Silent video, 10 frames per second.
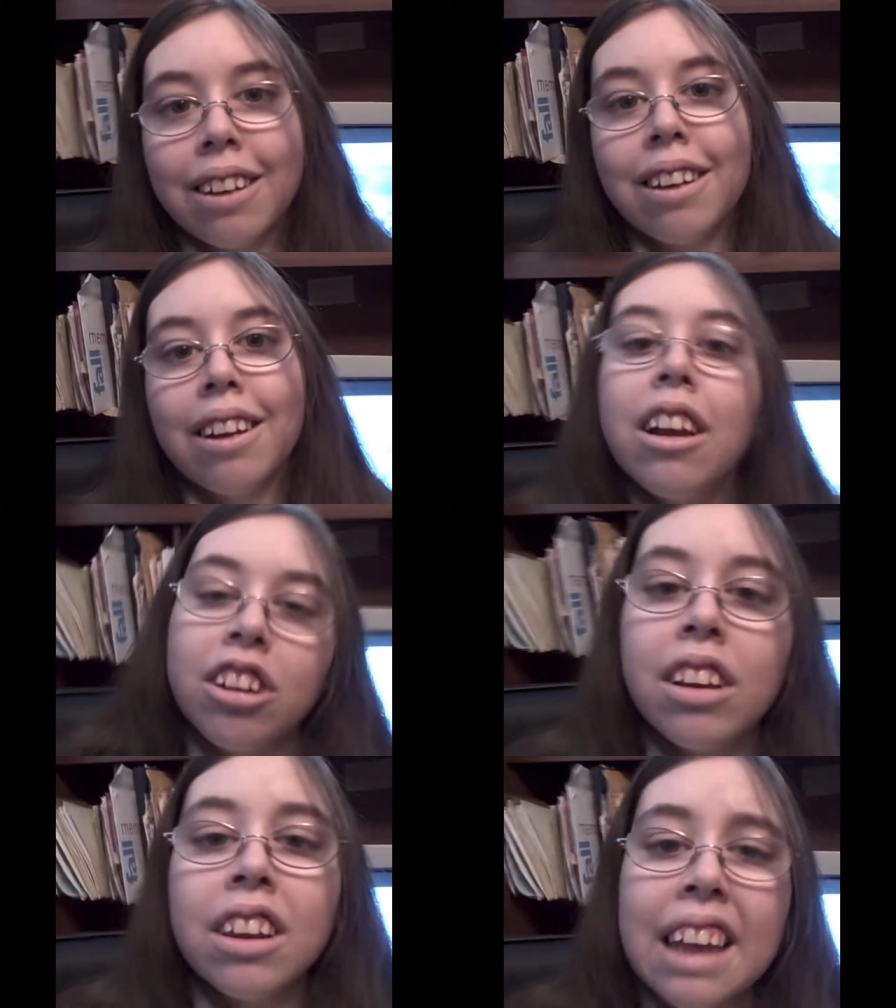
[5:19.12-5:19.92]
You
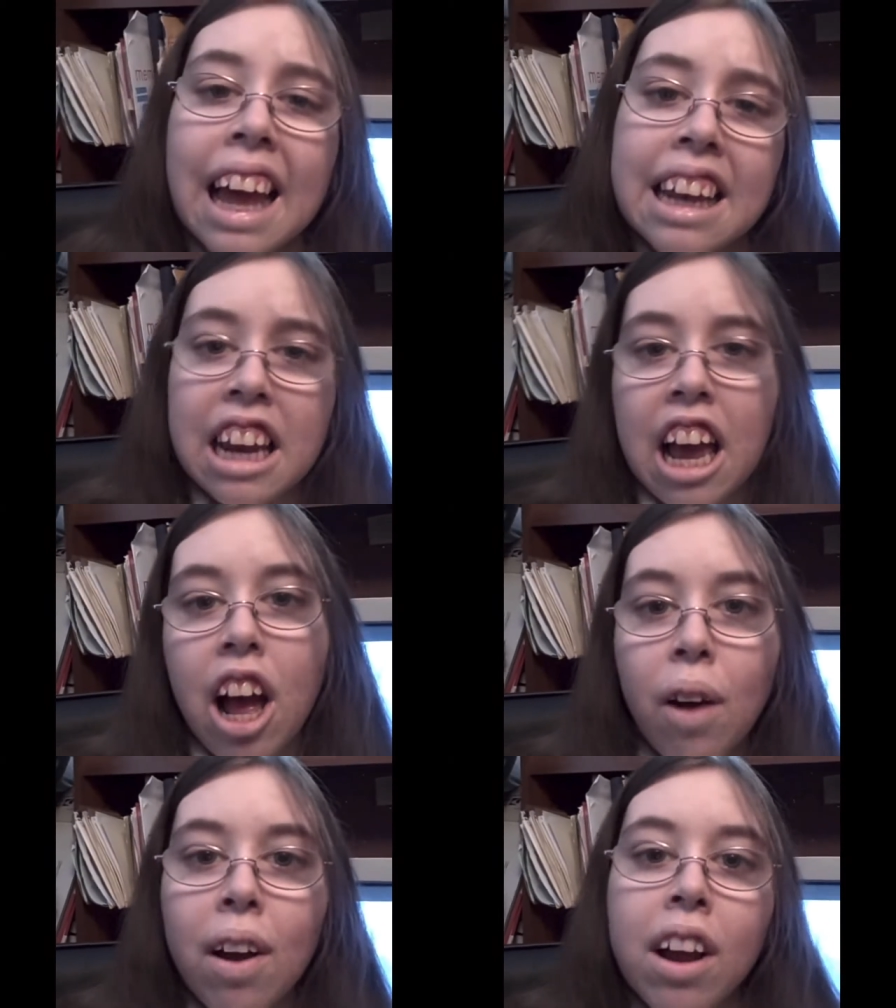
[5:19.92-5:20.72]
should have said
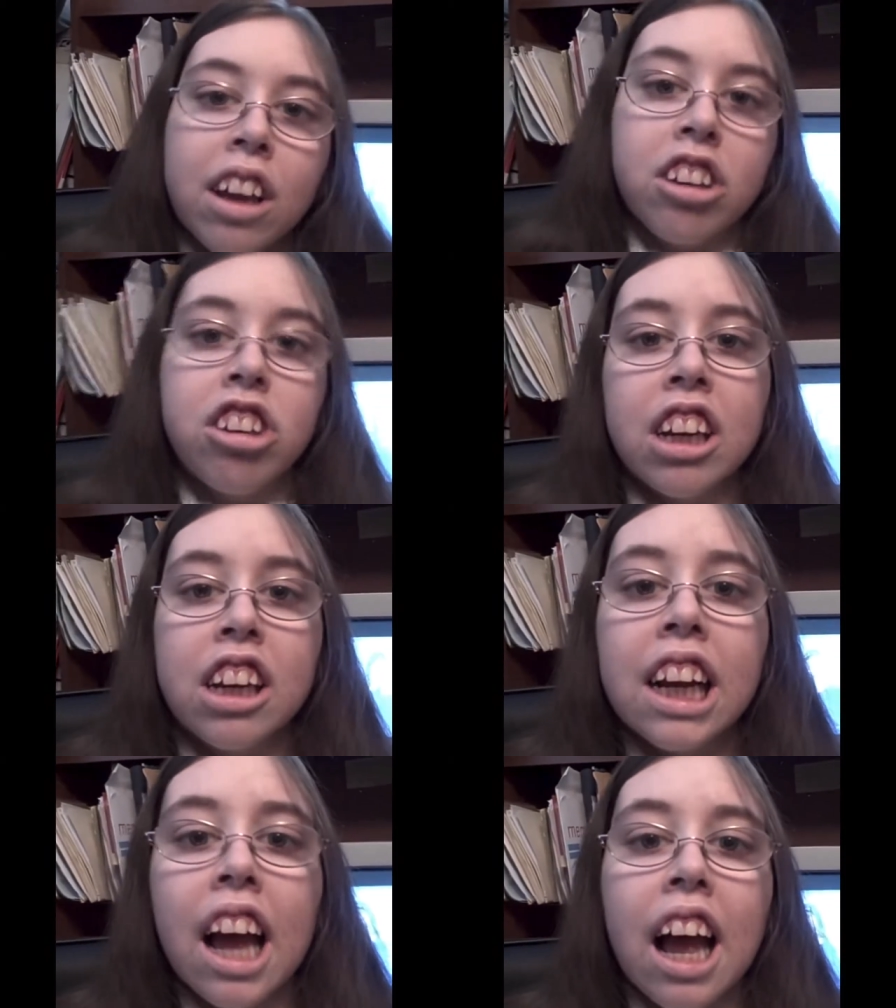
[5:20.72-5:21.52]
no, you should
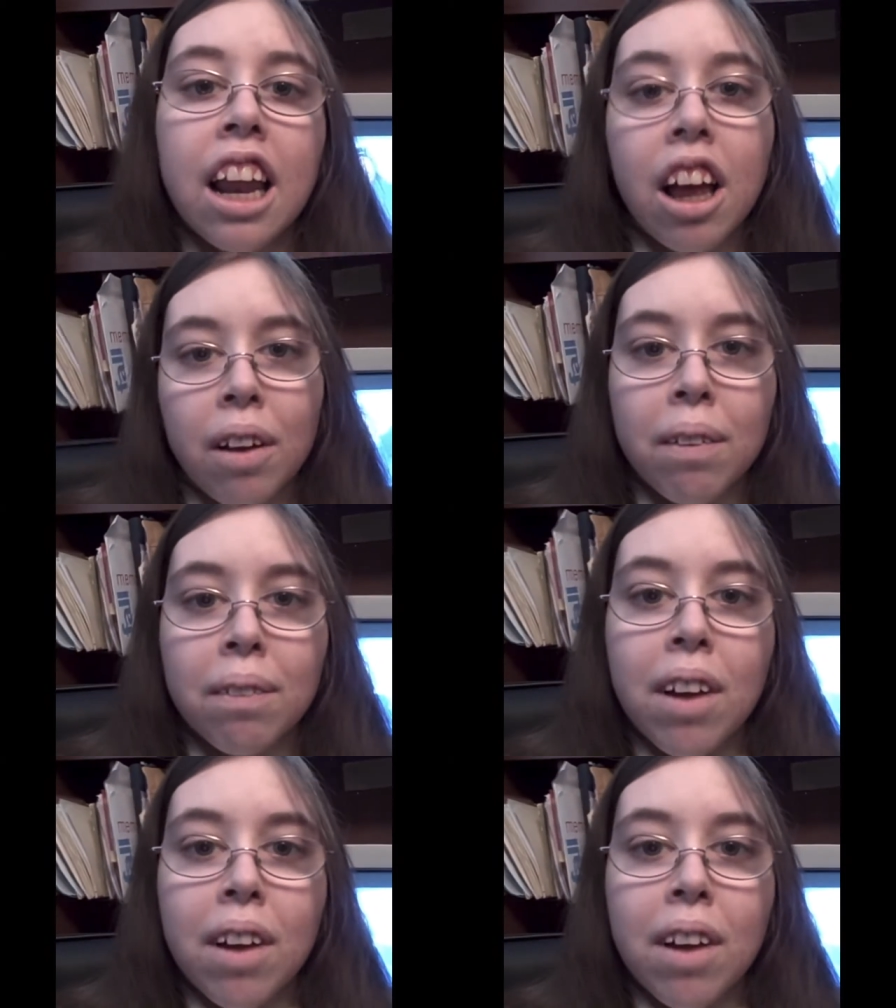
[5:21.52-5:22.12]
have gone home.